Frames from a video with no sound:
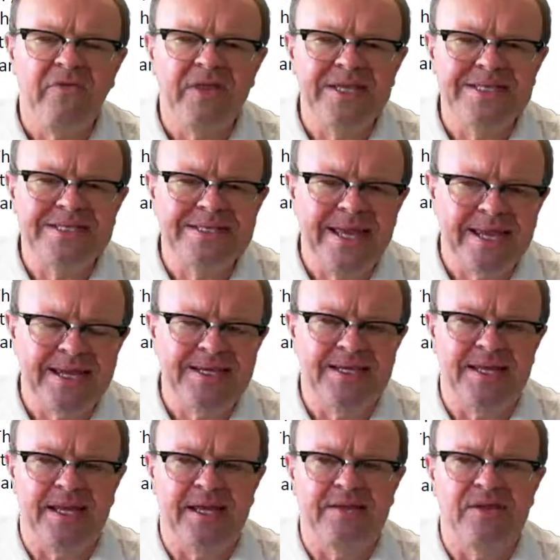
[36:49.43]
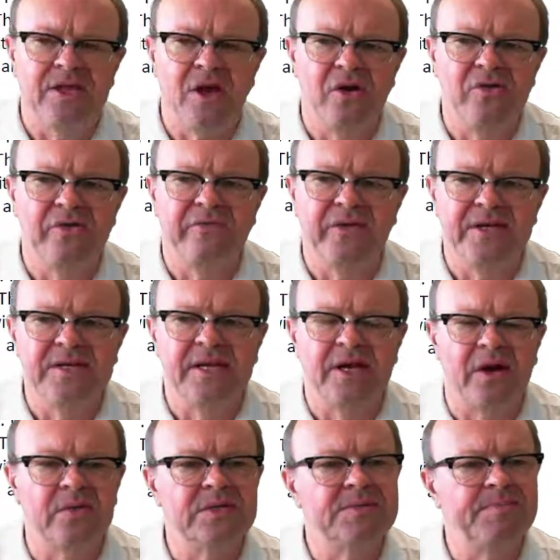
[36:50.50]
For the second gig, the owner of
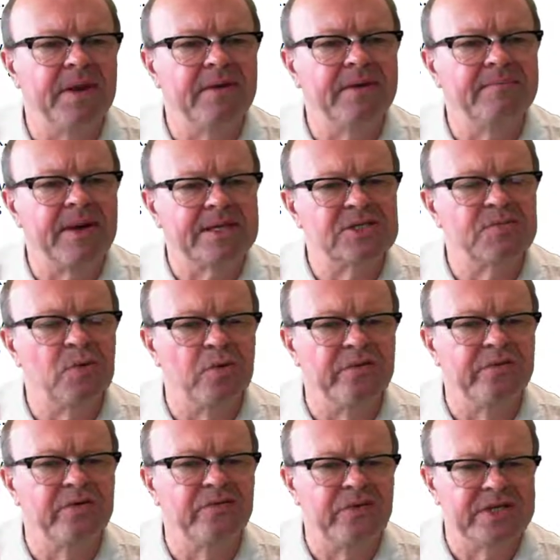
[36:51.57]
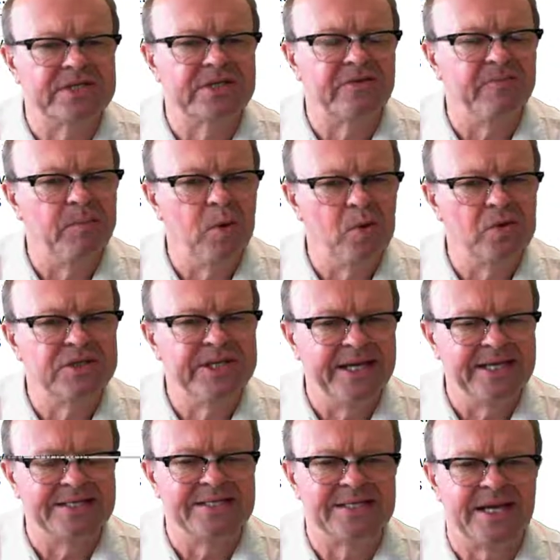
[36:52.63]
Indigo is bearing much more of the risk of poor
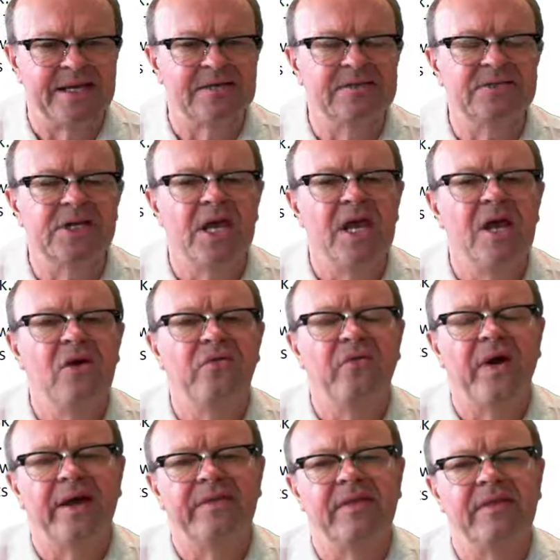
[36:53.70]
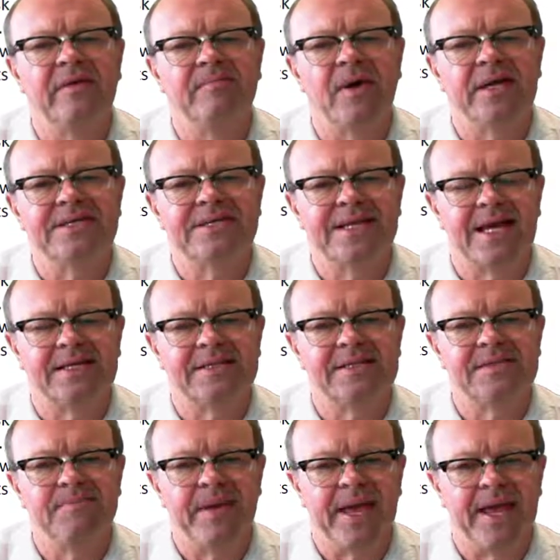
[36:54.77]
ticket sales rather than my
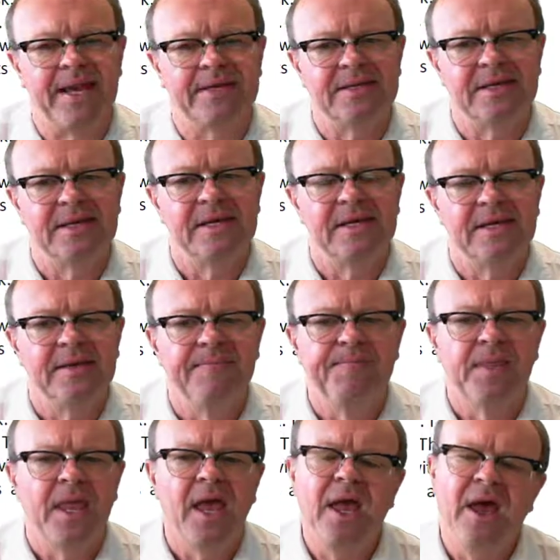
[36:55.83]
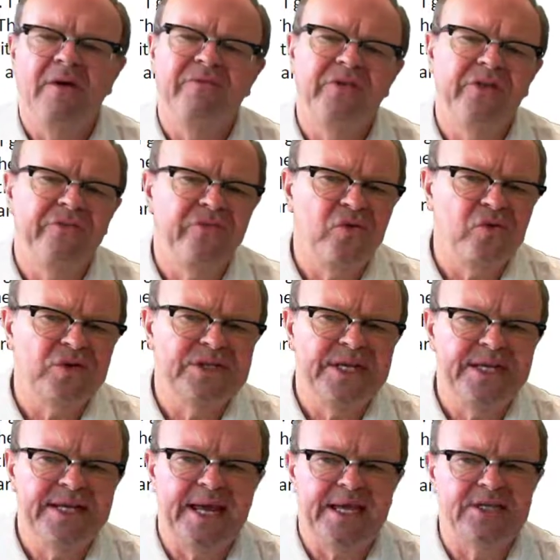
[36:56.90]
son's band. For the 4
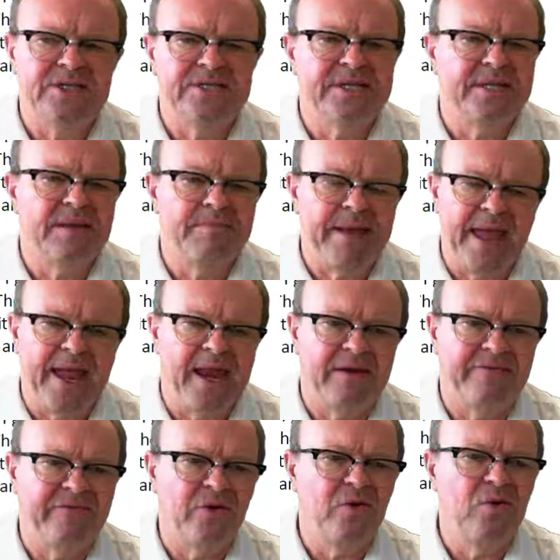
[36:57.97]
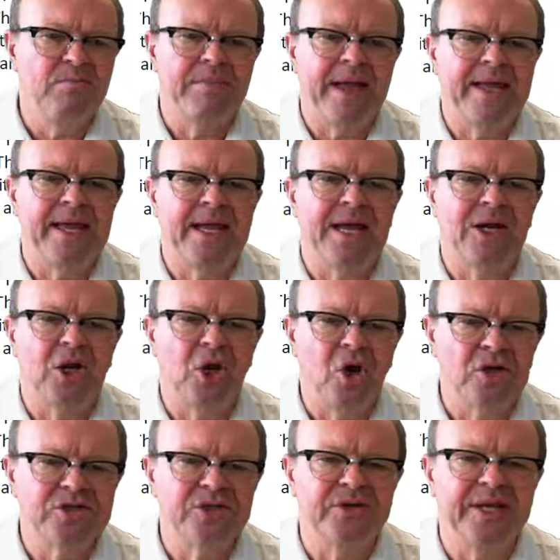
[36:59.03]
teenagers in the band for whom making a
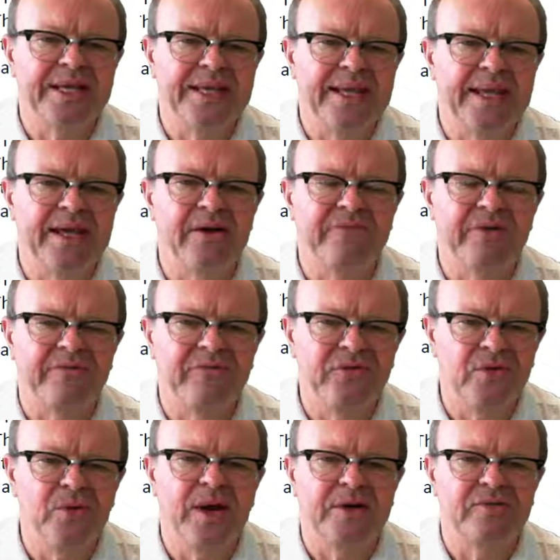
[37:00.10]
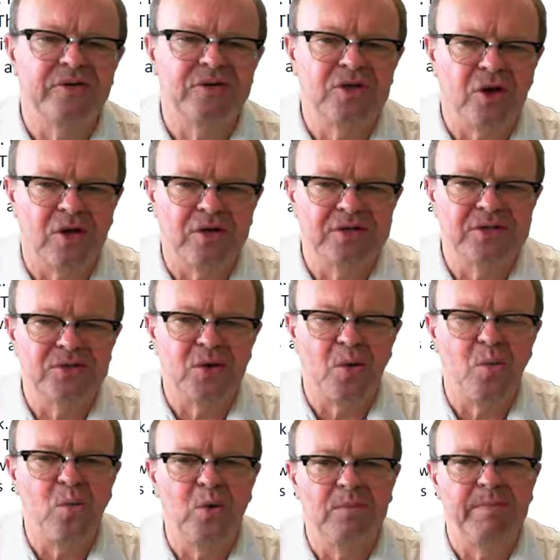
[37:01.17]
loss on a gig of a few $100s
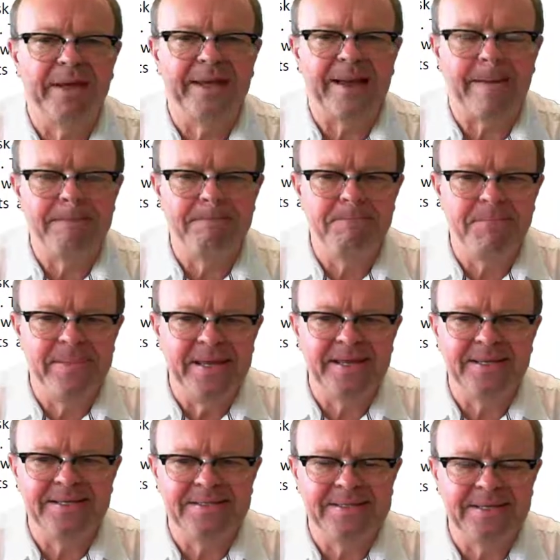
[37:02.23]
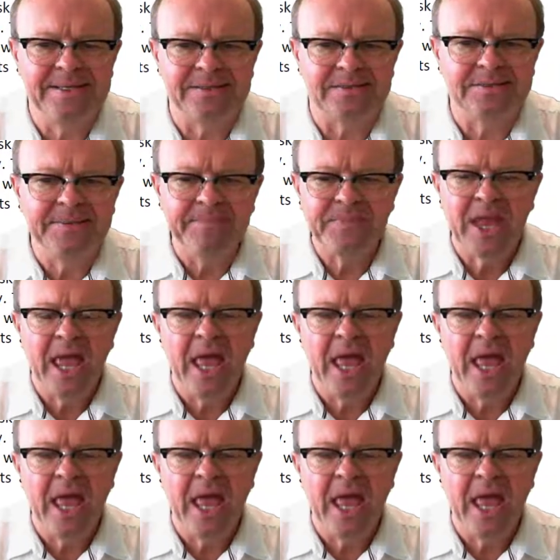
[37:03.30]
would be a big deal,